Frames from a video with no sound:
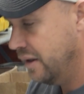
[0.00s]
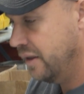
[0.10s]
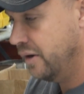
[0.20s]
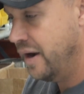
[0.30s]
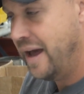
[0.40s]

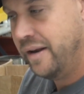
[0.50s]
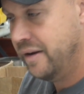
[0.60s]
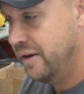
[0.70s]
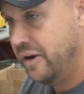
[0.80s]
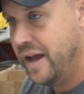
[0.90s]
they're not
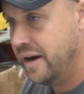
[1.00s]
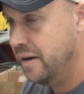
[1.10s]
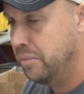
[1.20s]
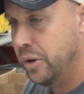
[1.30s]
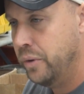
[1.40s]
going
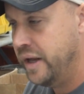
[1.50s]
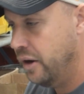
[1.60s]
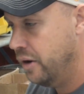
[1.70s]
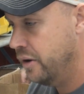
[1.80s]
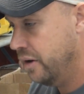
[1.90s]
to blow any
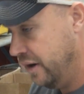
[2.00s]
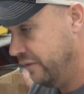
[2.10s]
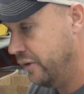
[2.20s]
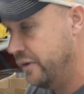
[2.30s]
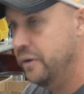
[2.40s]
harder
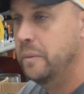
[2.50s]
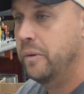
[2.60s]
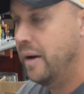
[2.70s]
if they're tuned